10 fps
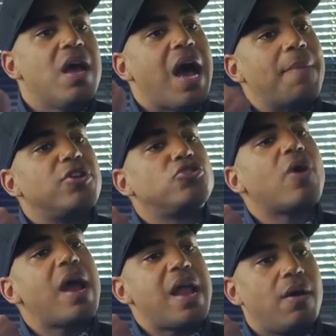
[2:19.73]
I'm gonna
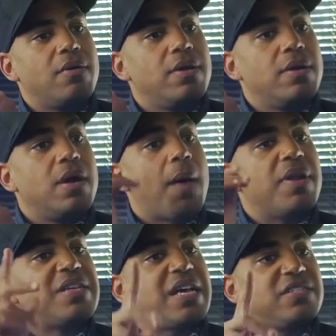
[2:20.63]
try it out. I'm
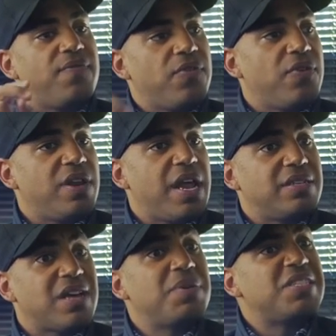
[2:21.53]
gonna test it for 30
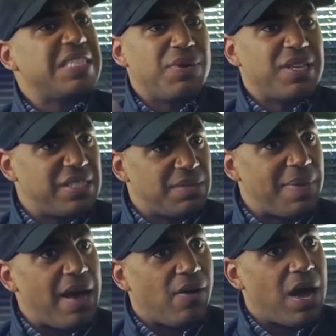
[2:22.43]
days. I'm gonna see what this is
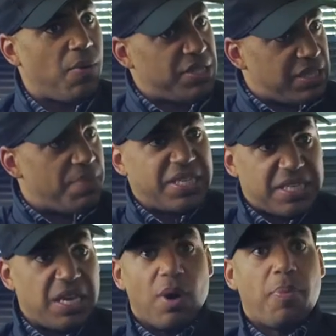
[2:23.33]
about. Let me
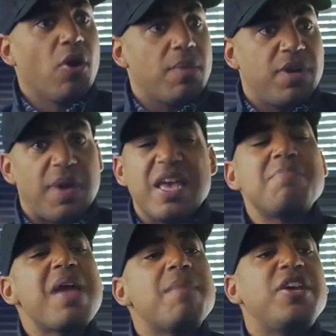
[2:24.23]
see what Pokemon's about.
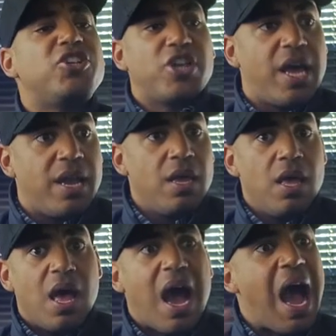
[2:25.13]
It may be shit.
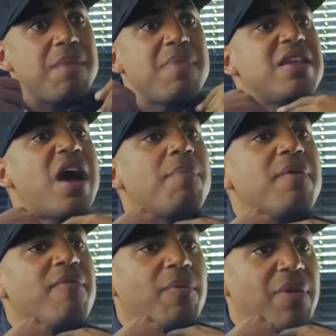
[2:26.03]
I may not be
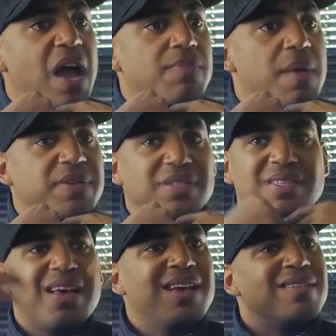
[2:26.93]
able to apply it to my
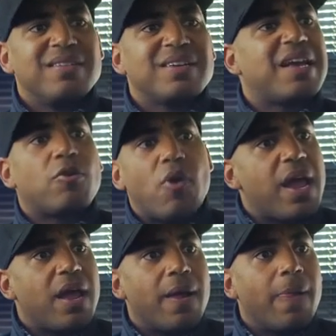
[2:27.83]
business. Great.